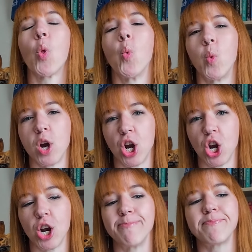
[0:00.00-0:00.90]

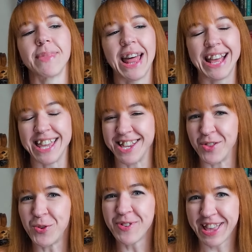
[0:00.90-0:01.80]
we're getting a
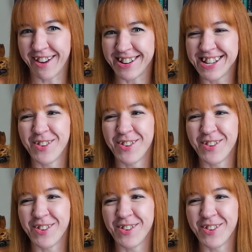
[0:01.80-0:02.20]
little scary.